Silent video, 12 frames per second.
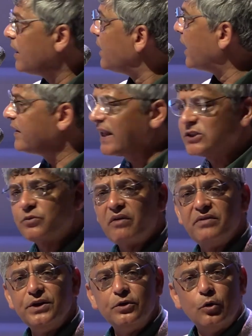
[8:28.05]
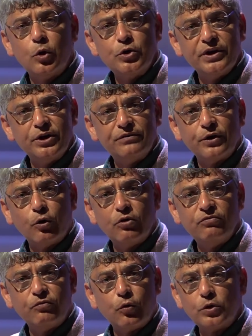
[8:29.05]
Uh, and that's why when you go to any of the
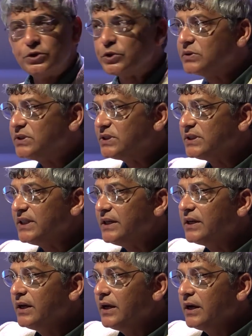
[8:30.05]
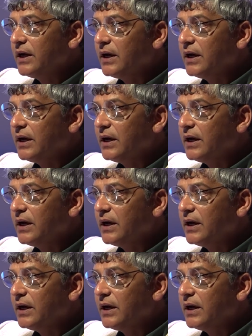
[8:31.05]
old forts, you will see